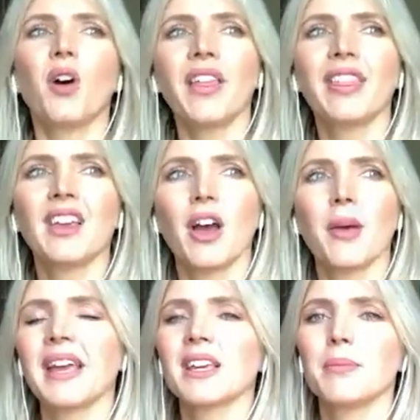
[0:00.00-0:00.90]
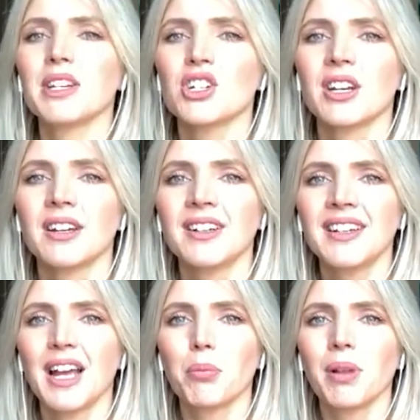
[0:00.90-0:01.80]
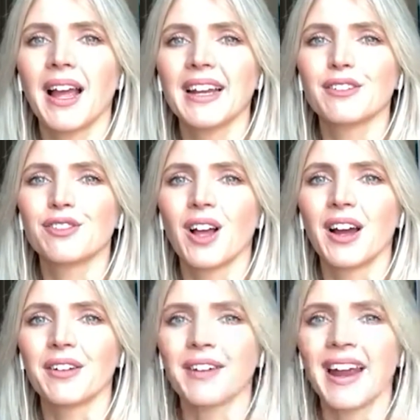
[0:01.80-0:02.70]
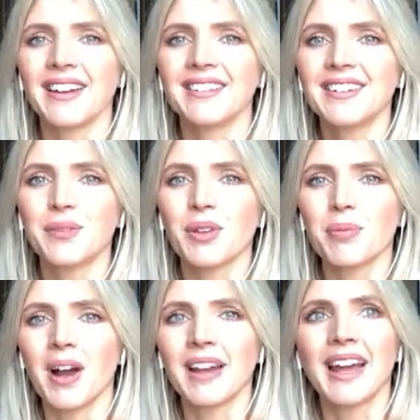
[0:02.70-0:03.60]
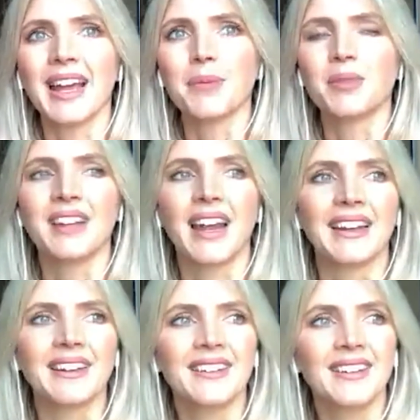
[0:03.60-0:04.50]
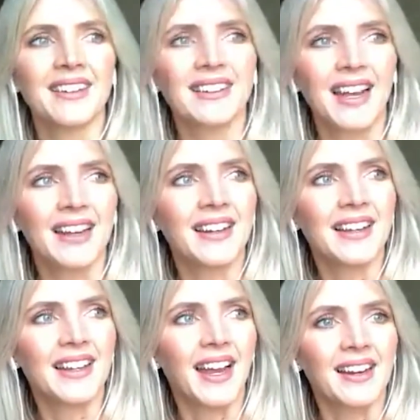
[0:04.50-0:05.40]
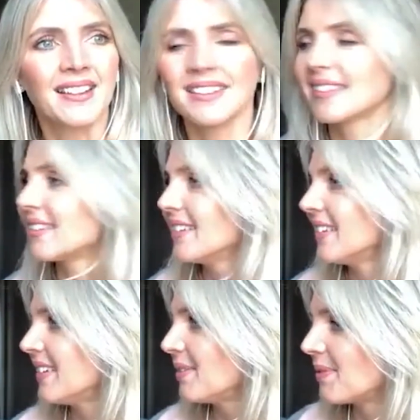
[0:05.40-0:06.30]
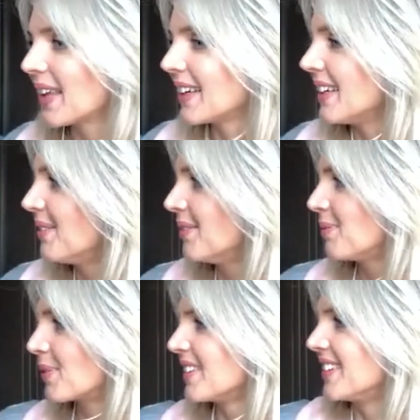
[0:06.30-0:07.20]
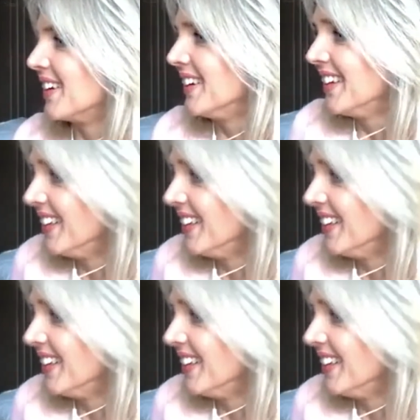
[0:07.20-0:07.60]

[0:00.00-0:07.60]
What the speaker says: I think I may commission a plane to fly around with my name saying, "Get Nikki out of this bloody prison."